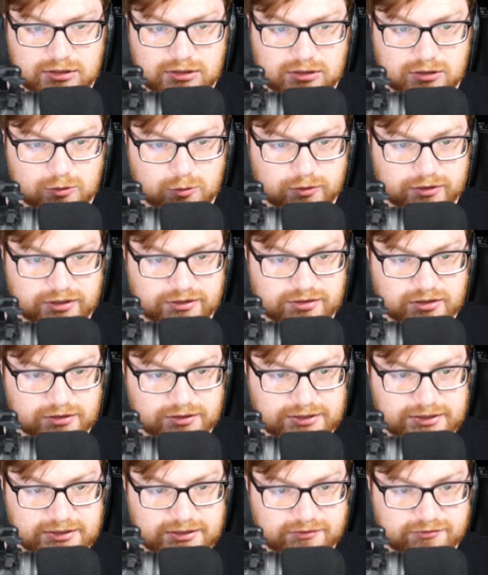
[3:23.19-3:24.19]
Oh, and a
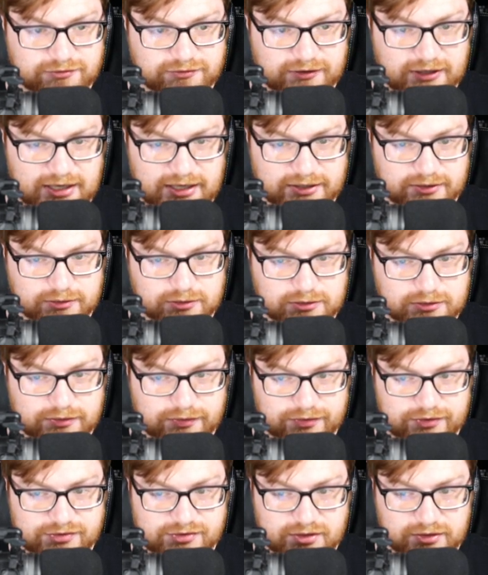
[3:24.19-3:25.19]
deleted file.
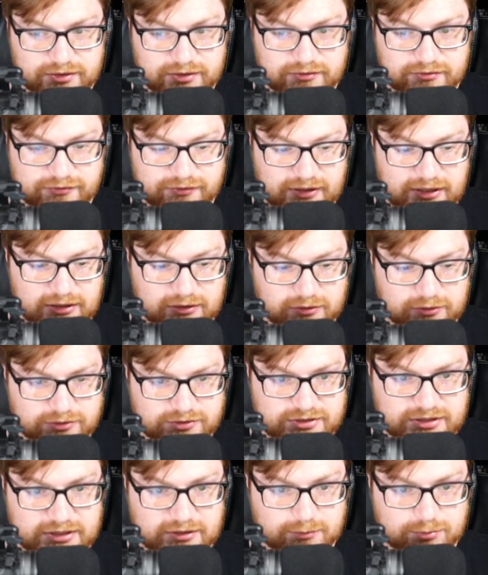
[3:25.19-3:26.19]
This deleted file looks kind of